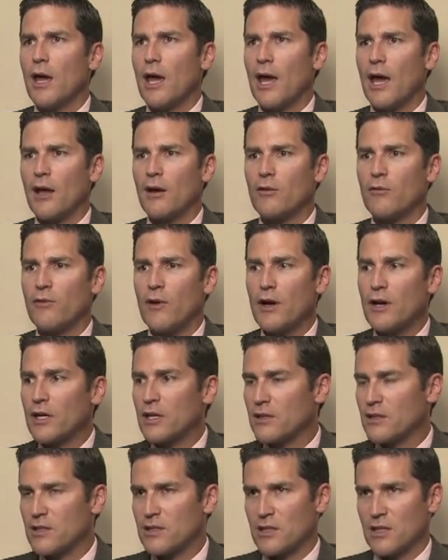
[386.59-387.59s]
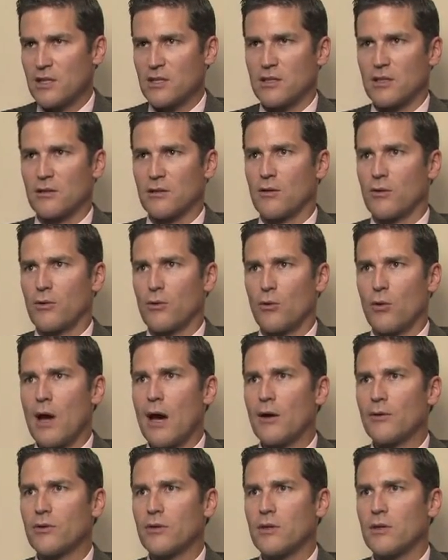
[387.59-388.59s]
and very consistent
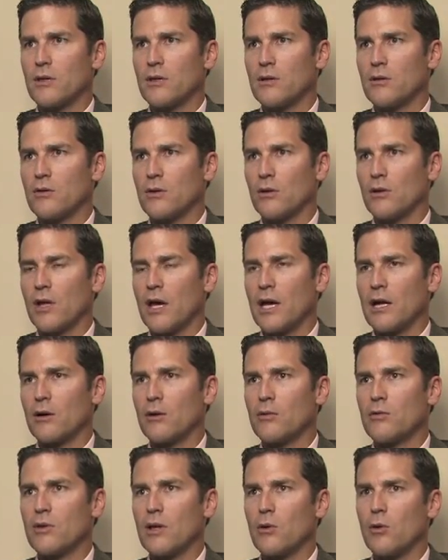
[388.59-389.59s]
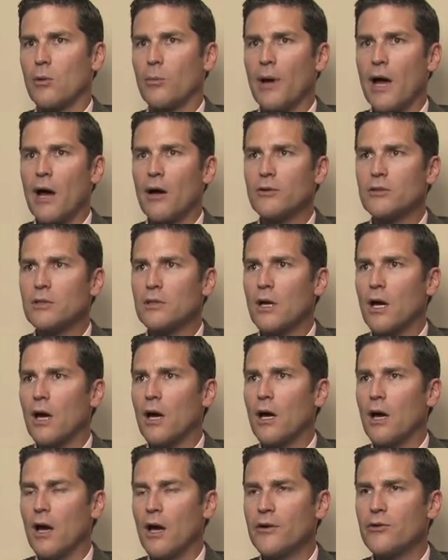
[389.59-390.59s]
throughout the layer. They were about
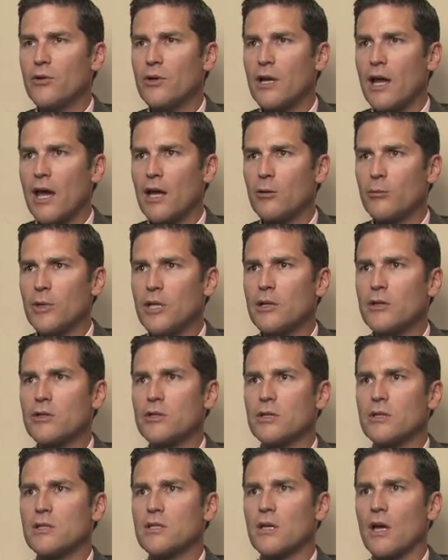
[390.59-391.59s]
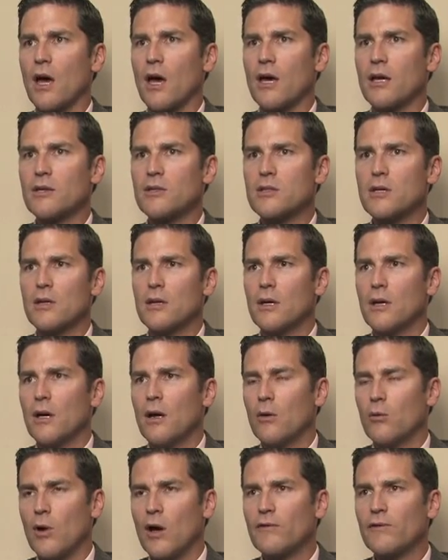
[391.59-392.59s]
100 nanometers in size,
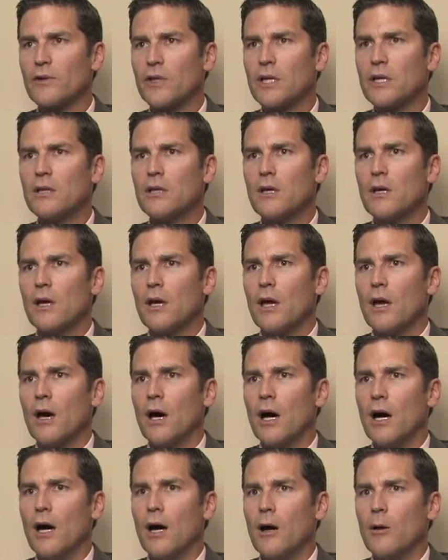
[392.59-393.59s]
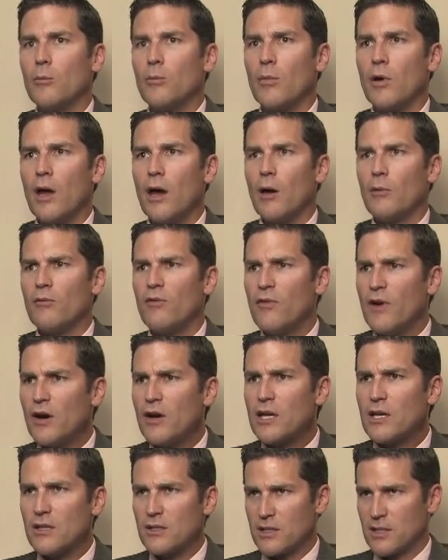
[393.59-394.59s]
roughly, and
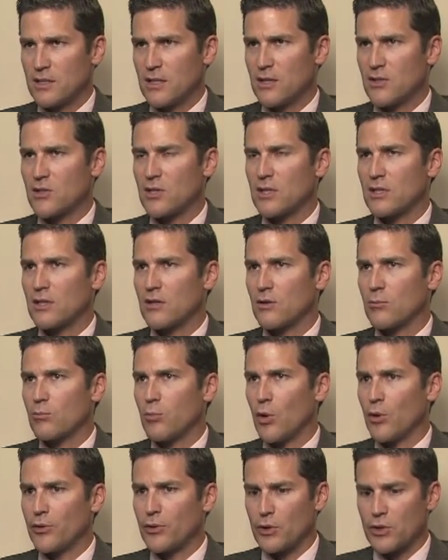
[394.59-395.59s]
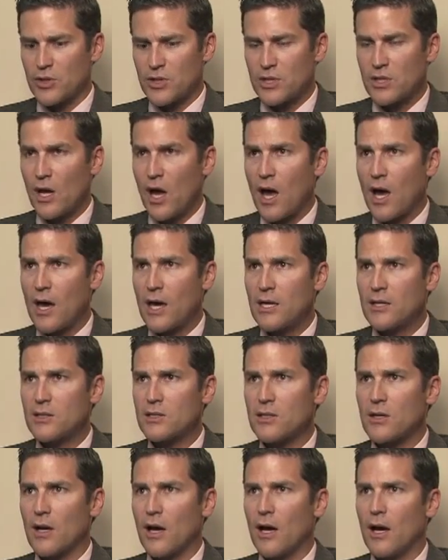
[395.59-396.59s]
very consistent in both their
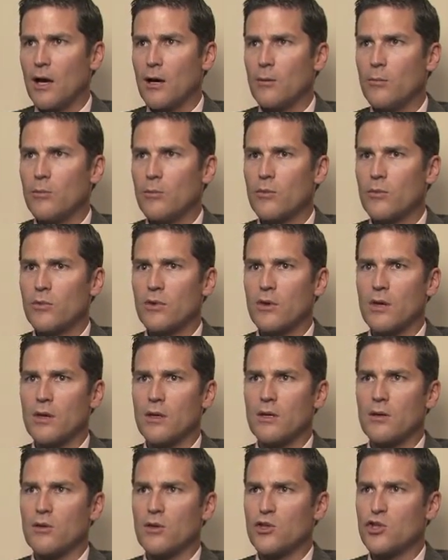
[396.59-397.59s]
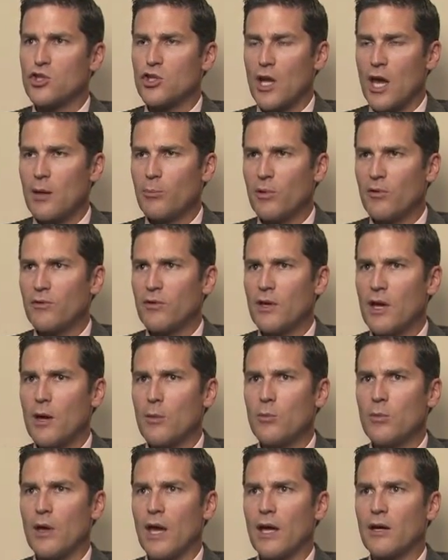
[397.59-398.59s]
size, the shape of
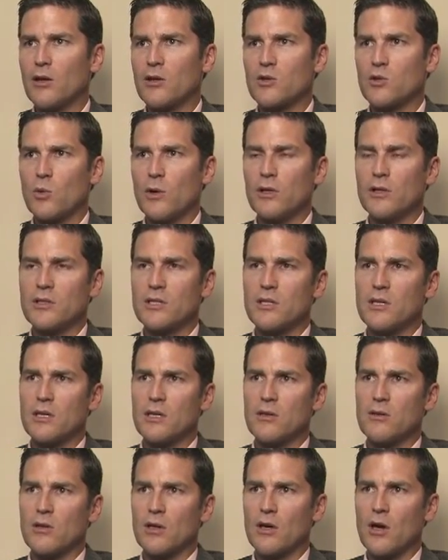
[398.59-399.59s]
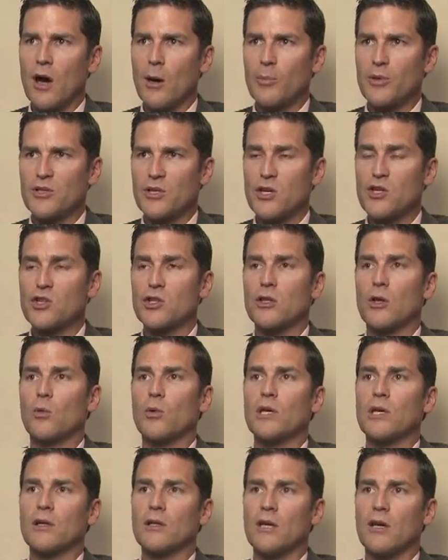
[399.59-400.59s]
them, and as well as the composition that
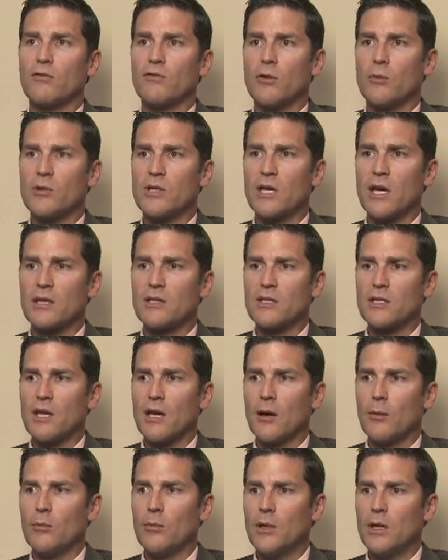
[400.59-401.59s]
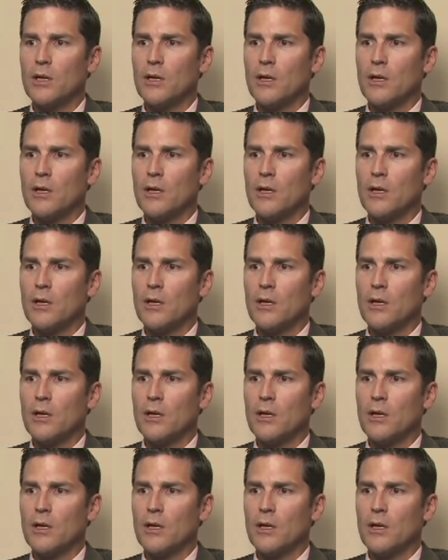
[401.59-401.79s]
we could get from the SEM.